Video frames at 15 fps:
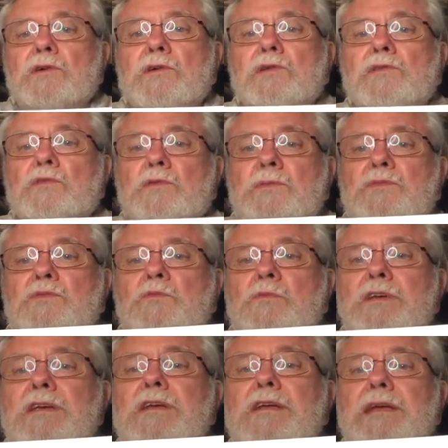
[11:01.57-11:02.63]
earthworms
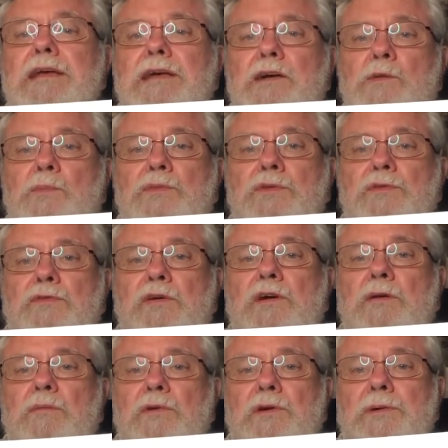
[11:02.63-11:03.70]
really help the
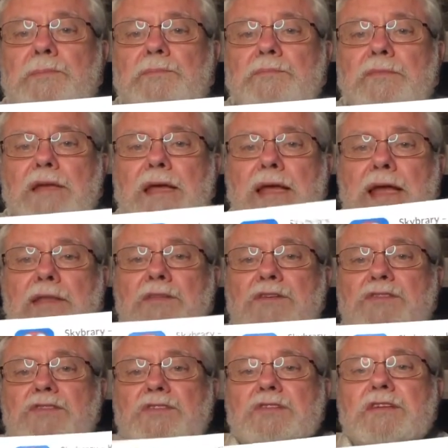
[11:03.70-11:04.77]
farmer. And
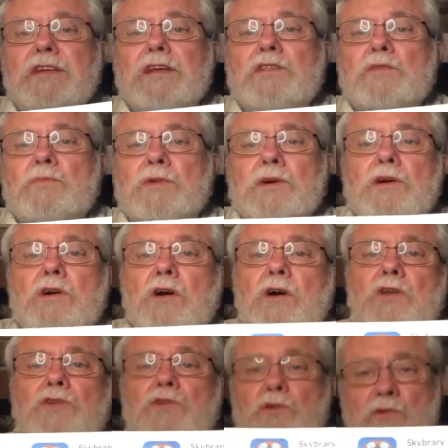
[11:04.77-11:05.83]
this is another book
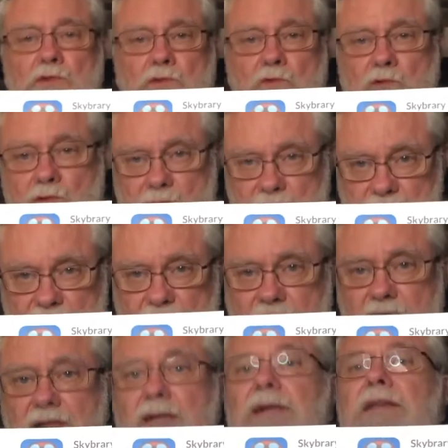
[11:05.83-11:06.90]
called Earthworms
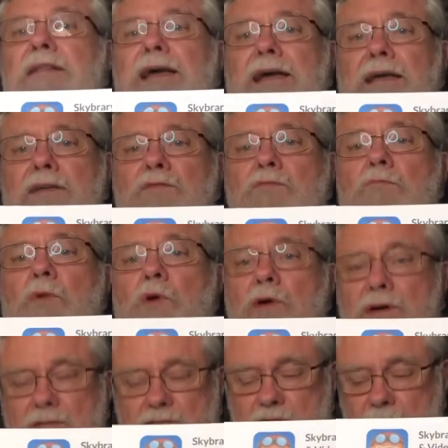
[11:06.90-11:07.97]
that gives
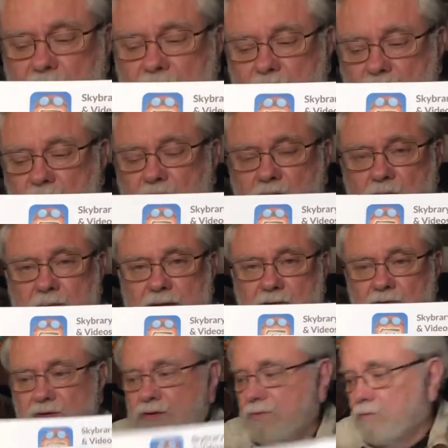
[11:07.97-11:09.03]
more information
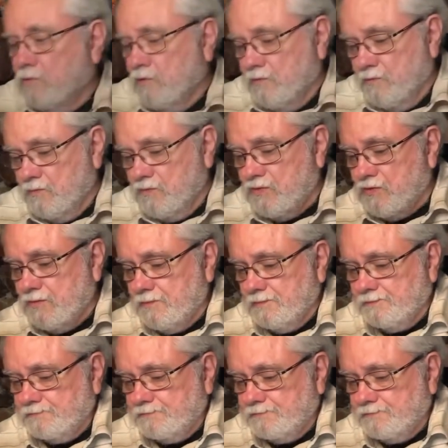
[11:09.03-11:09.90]
about worms.